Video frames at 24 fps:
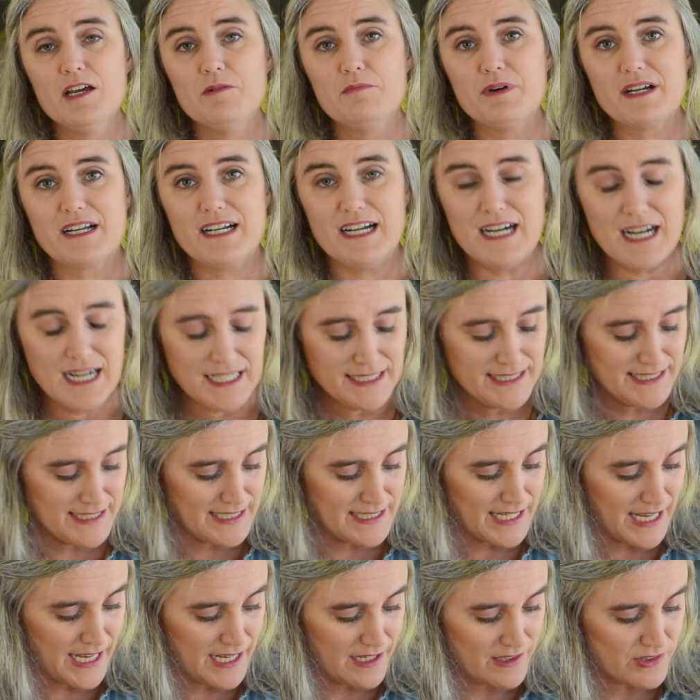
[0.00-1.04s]
But God
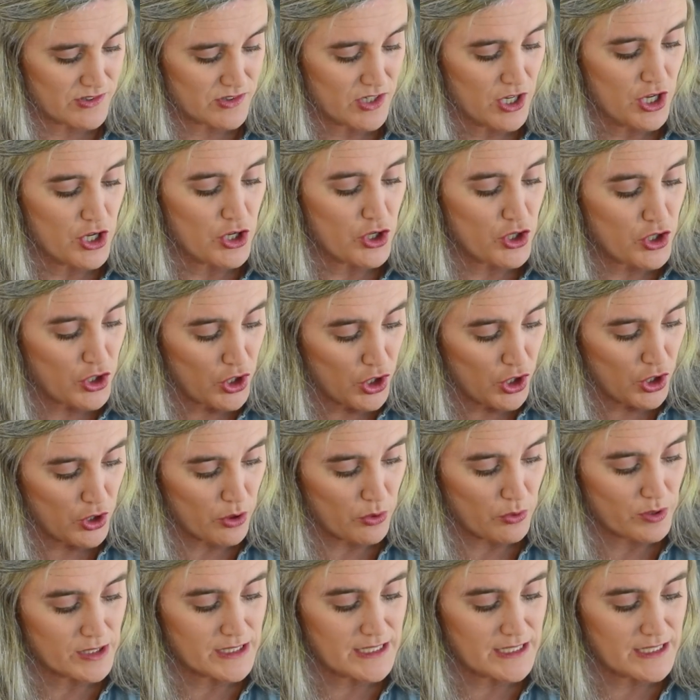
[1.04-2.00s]
says, Go,